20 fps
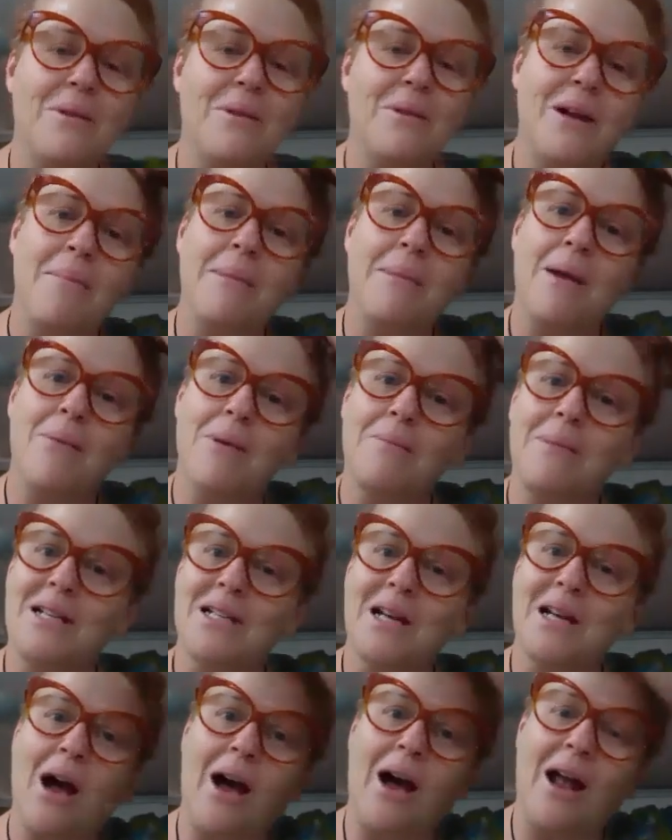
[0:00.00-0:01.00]
when I met with my
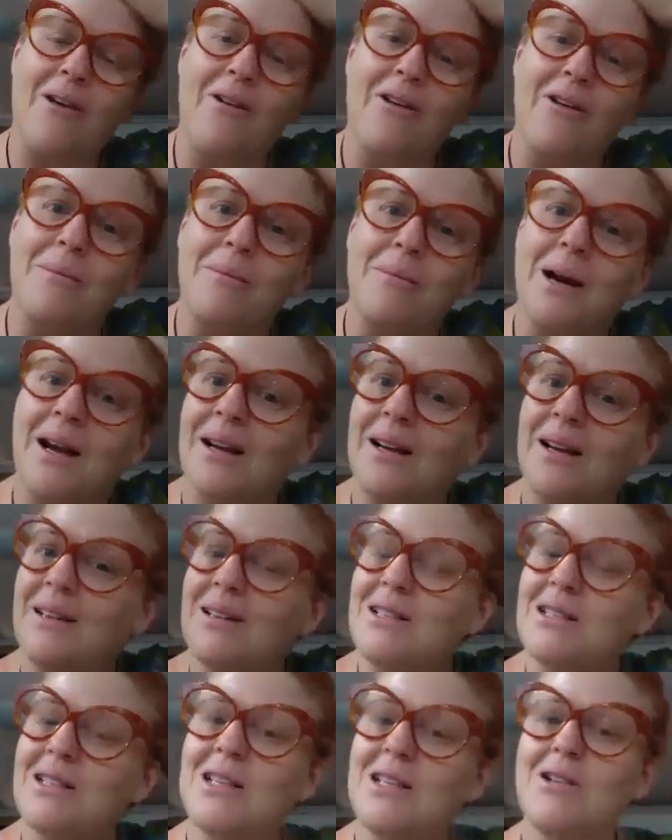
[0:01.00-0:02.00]
Tyler and my
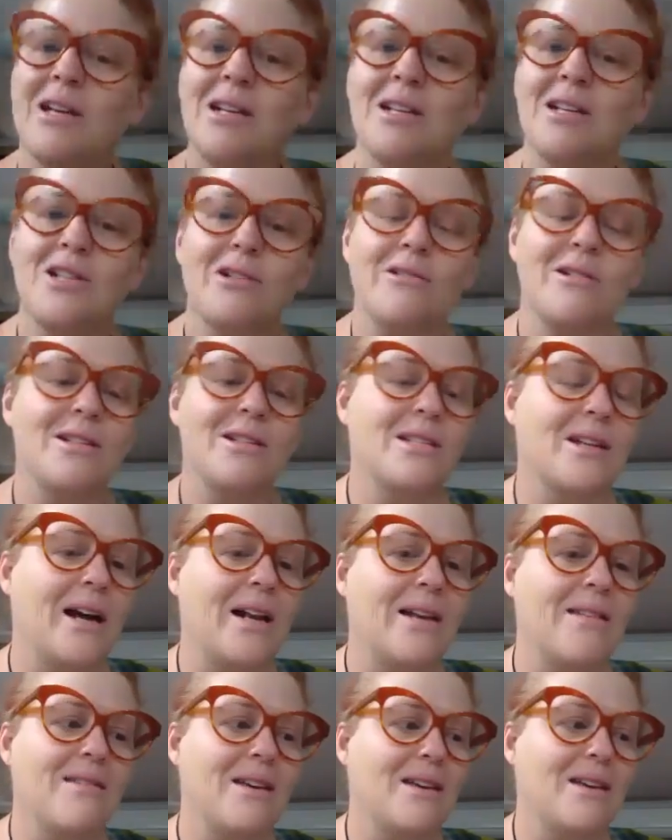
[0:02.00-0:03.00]
interior
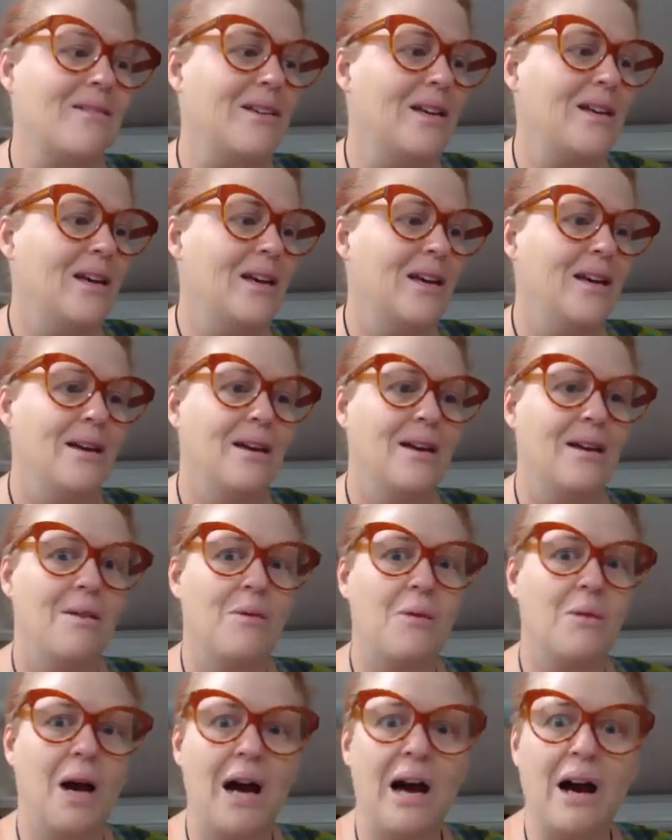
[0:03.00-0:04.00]
designer, they go,
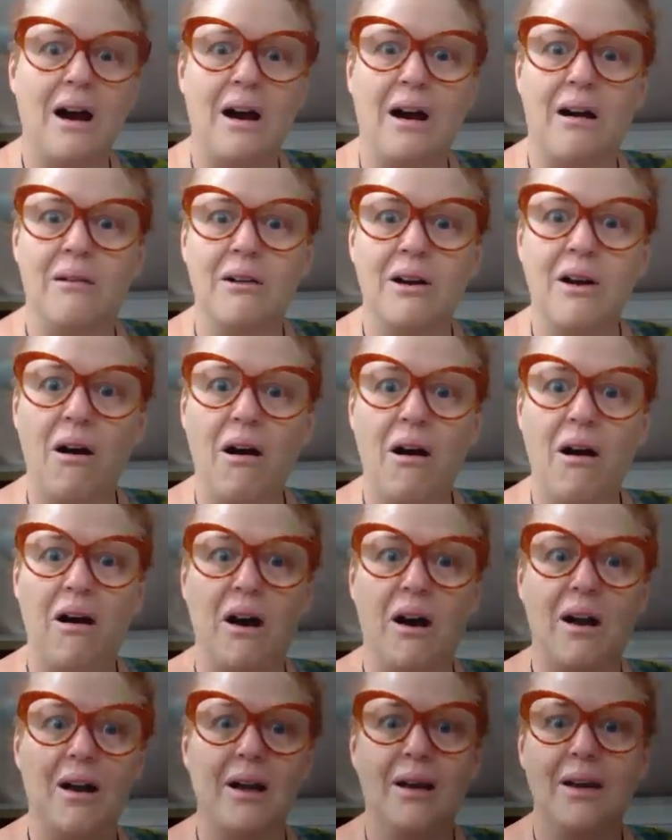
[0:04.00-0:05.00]
wow,
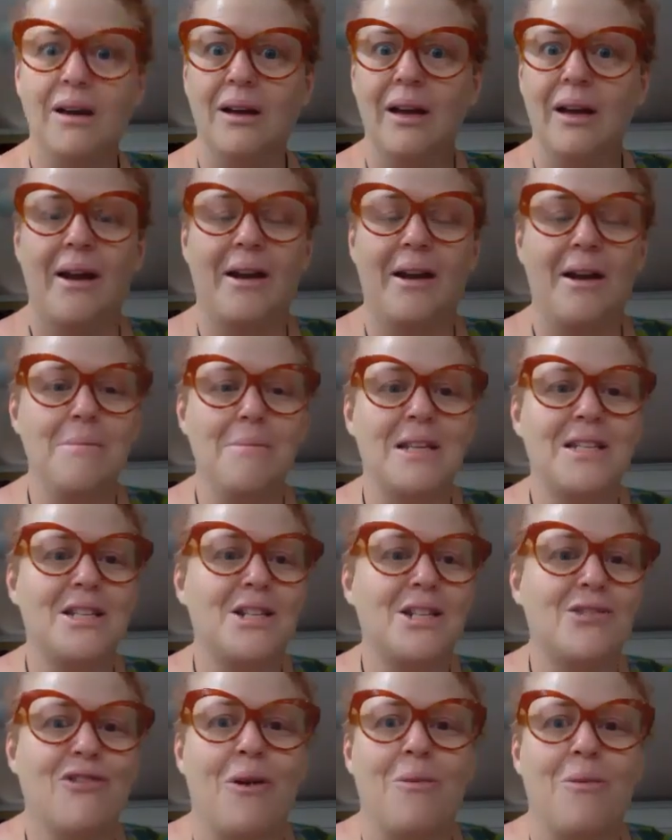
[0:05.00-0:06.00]
God. And I got a
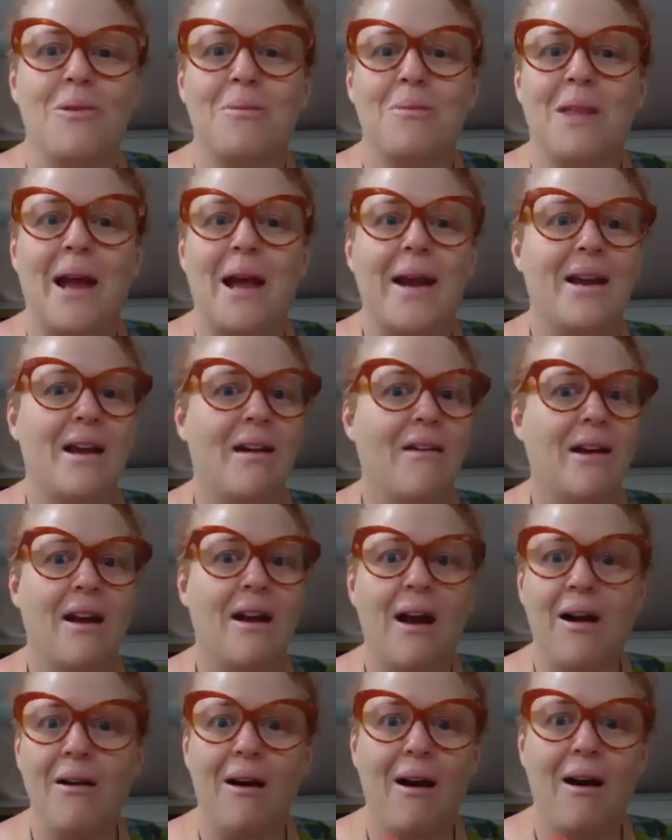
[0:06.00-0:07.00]
message from them later going,
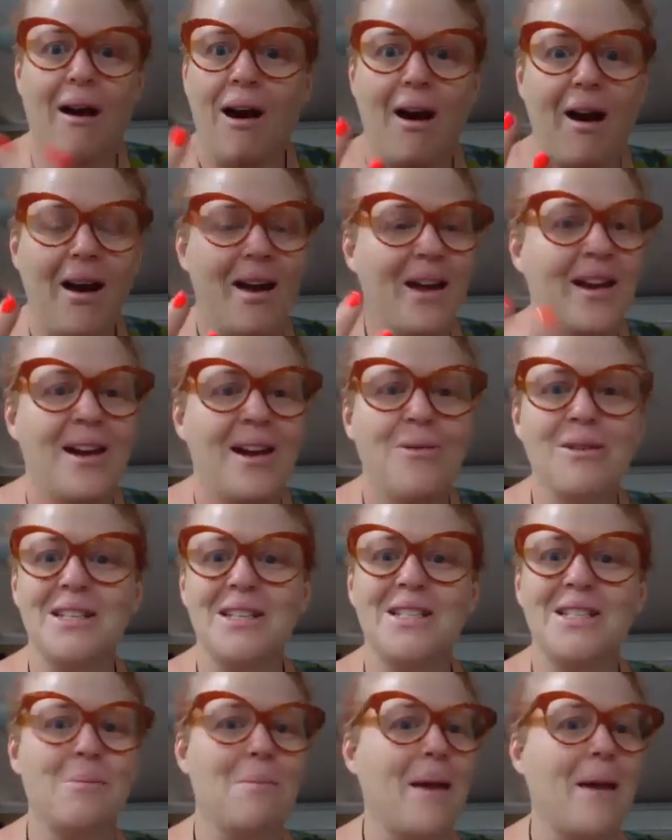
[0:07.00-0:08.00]
it was
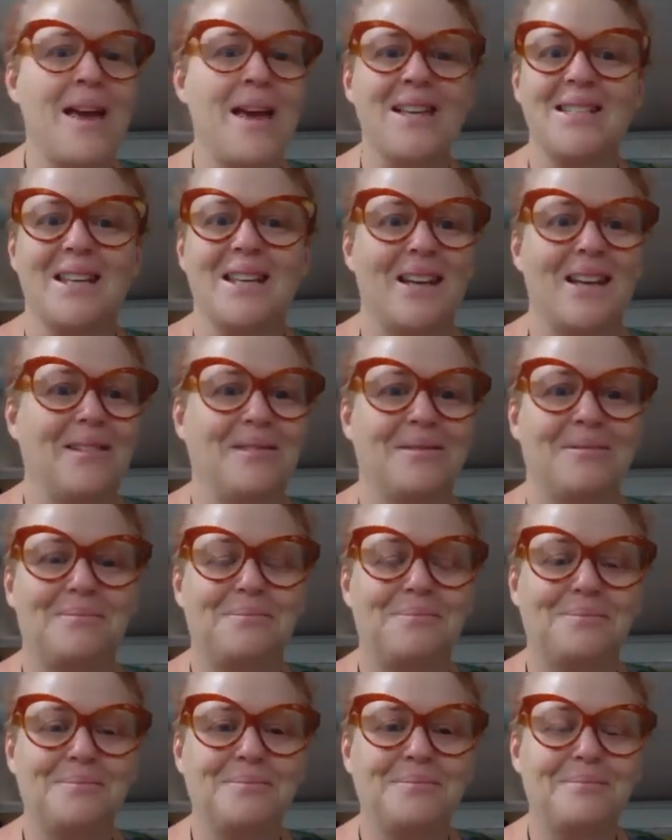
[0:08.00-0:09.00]
just amazing.
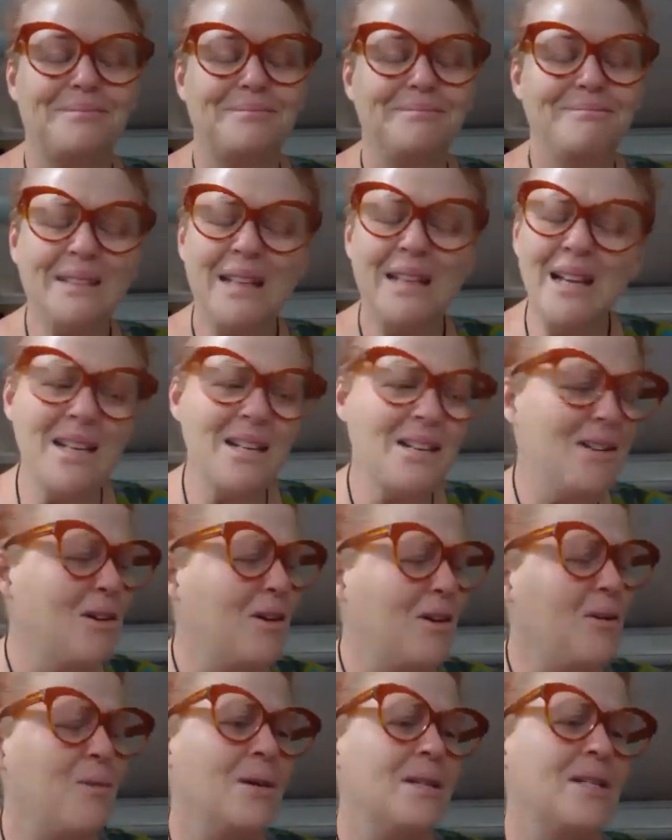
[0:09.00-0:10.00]
I
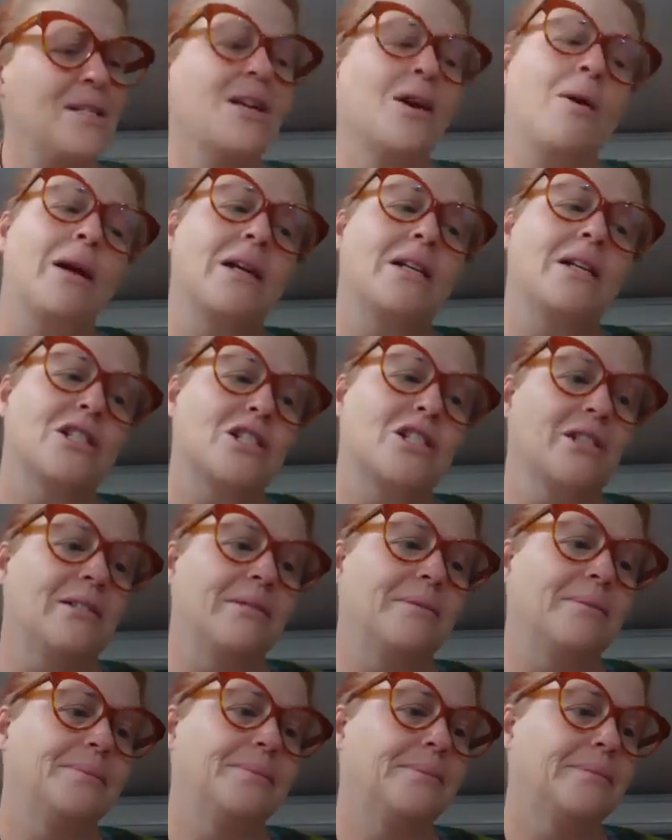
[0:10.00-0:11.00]
don't know. What's the question?